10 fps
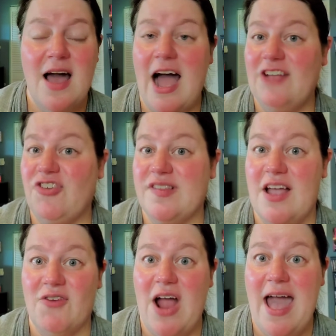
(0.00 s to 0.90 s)
I just
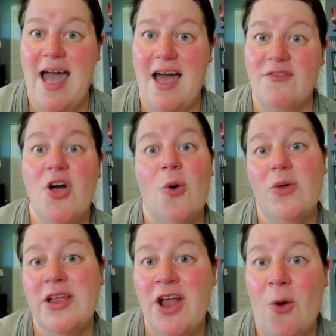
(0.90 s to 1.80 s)
never have.
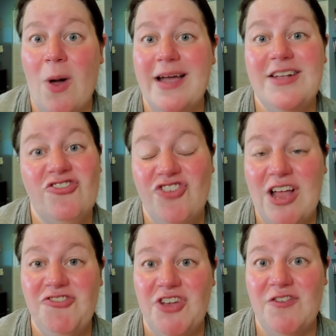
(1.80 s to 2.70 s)
Well, you know what? It's
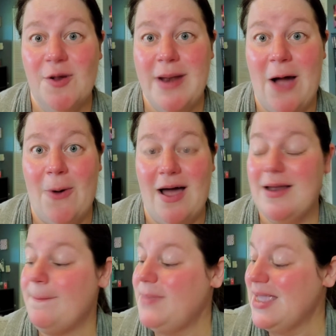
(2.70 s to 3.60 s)
changing from now
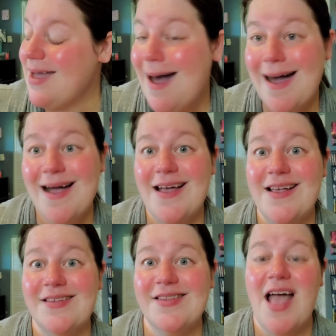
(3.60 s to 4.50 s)
on
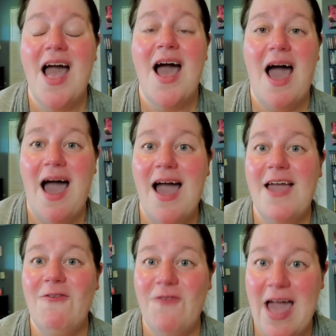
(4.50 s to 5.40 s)
because
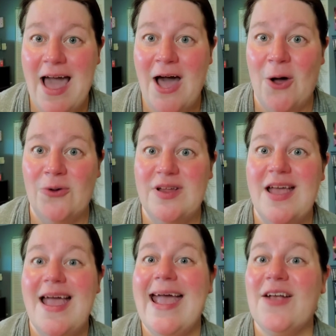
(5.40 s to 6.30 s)
I found
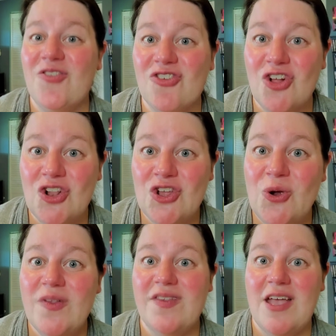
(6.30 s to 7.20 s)

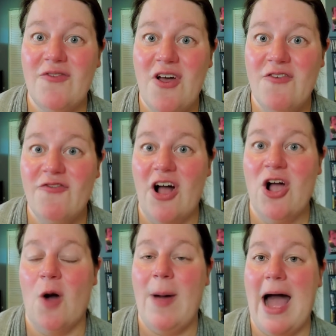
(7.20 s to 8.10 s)
exclusive
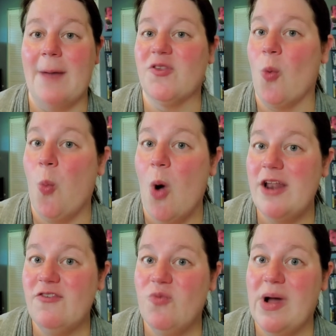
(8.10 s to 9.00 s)
Funko Pops,
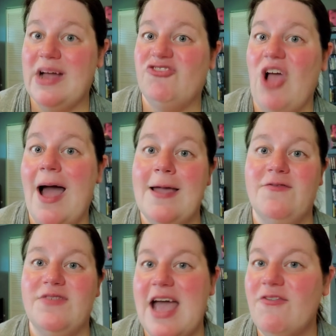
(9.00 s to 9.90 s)
one of which I have
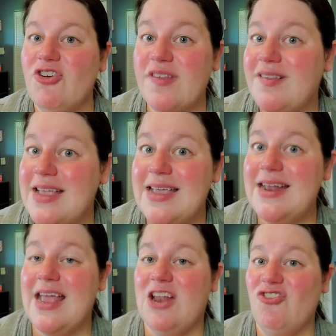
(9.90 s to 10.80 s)
never
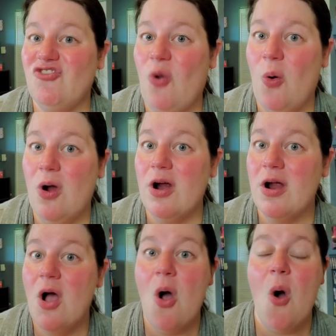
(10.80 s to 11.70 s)
seen in a store
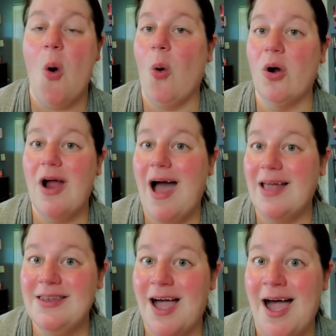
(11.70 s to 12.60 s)
or
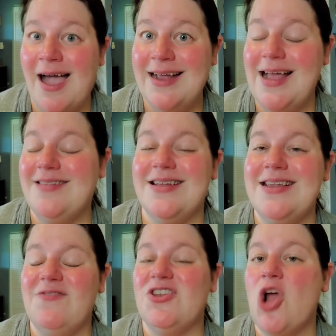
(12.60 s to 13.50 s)
online. I
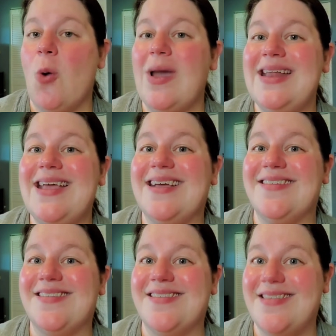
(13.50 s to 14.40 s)
didn't even know it
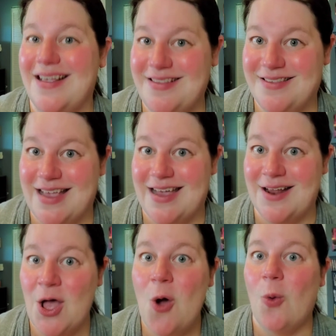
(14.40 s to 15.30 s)
existed.
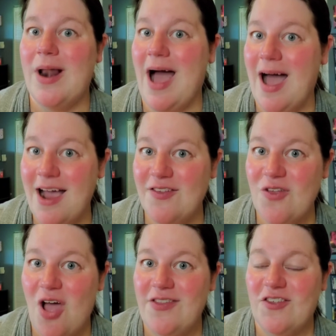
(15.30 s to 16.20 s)
When I
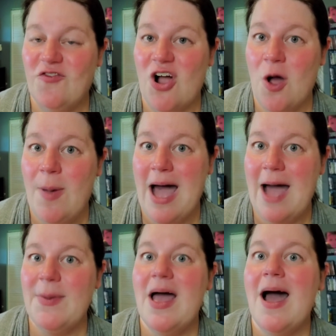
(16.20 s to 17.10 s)
saw this Funko
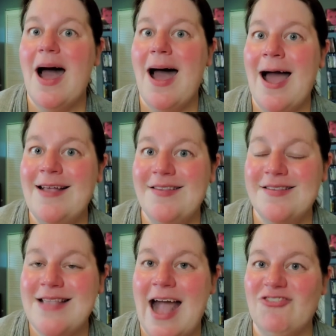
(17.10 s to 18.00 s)
Pop, I
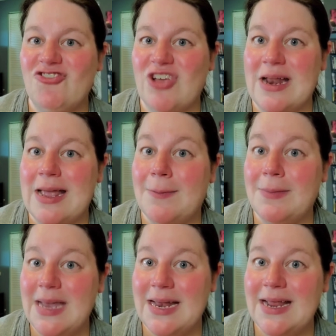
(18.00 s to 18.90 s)
snatched it
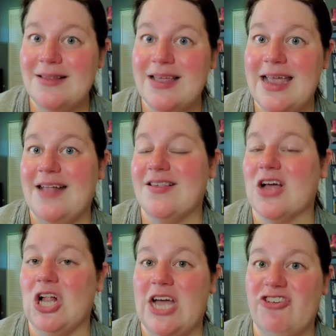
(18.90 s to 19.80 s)
immediately. It's a
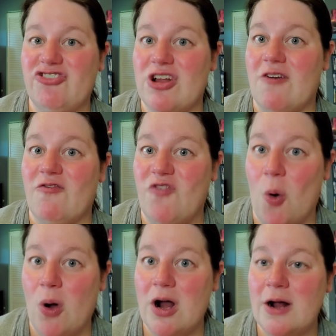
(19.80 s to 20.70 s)
collection of
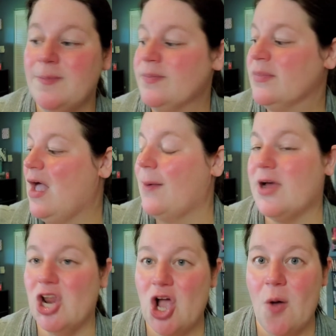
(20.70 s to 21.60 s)
four. I'm
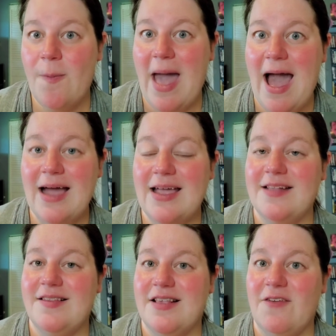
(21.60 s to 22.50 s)
going to go back
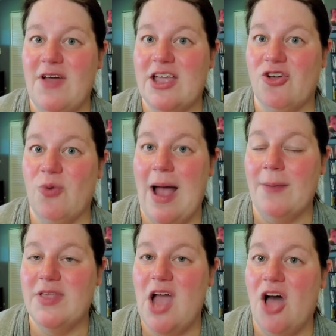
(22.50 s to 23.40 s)
and see if I can
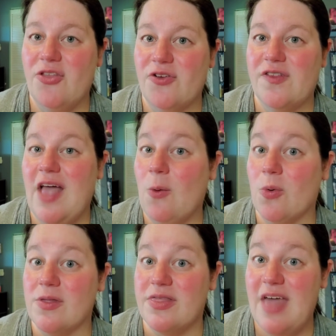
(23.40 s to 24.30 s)
grab the others that
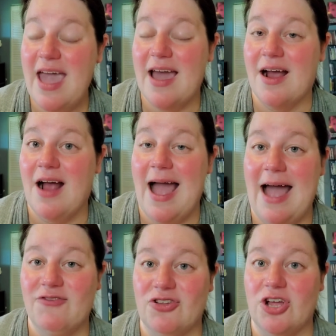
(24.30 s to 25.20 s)
were there. I
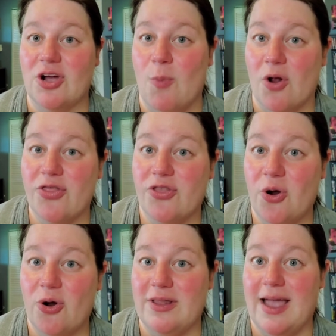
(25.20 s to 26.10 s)
have to look more
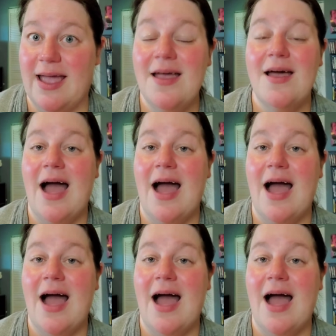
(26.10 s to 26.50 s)
thoroughly.